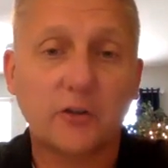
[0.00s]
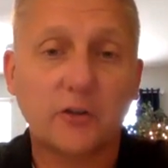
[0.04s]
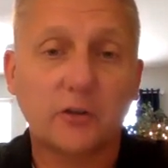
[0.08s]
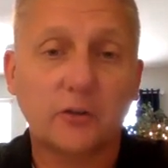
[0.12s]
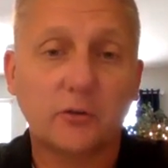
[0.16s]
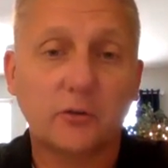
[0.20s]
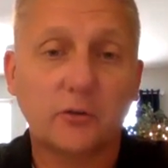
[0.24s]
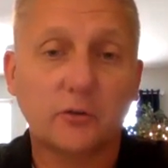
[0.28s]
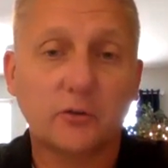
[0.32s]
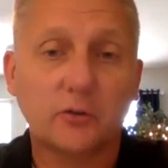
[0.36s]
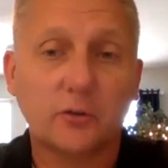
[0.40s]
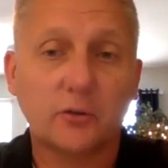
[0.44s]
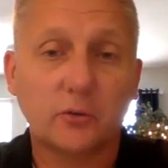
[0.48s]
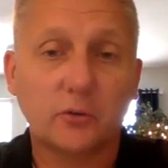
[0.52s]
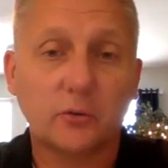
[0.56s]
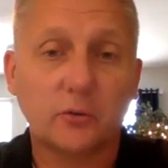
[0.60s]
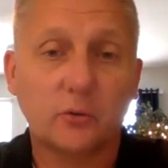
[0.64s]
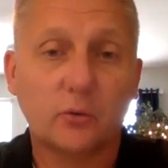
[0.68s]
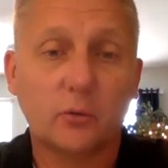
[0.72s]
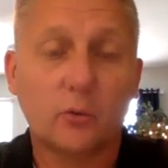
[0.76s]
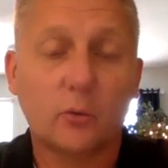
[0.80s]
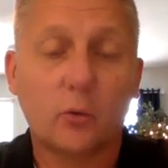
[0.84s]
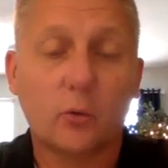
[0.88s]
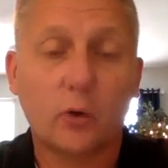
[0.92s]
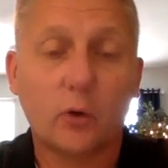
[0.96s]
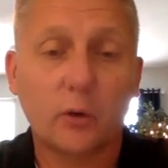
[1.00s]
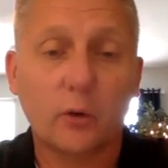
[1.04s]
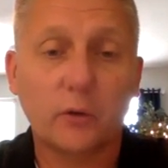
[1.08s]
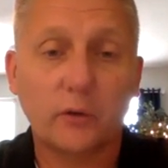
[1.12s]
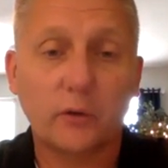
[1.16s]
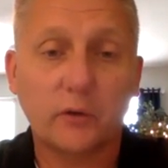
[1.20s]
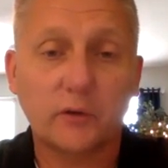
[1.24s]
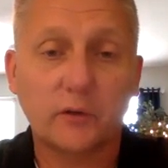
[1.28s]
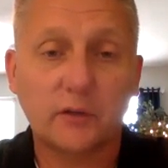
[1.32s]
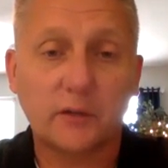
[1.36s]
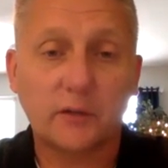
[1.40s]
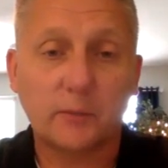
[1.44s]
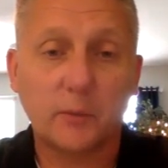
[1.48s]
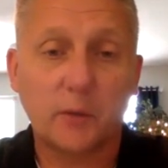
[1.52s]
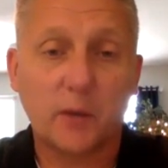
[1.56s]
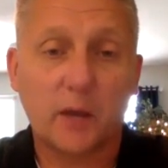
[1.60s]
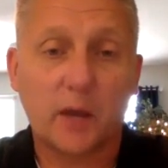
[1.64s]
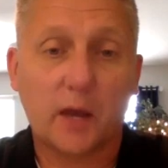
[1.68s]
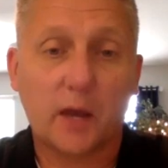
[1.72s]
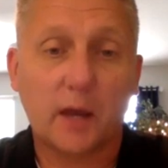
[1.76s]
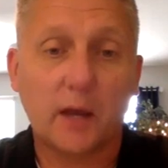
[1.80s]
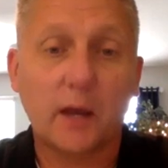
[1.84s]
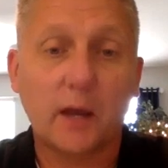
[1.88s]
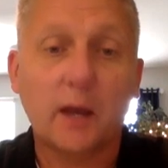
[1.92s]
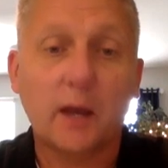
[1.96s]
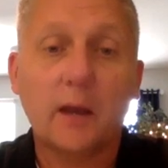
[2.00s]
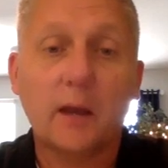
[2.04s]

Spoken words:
you to work with a CPA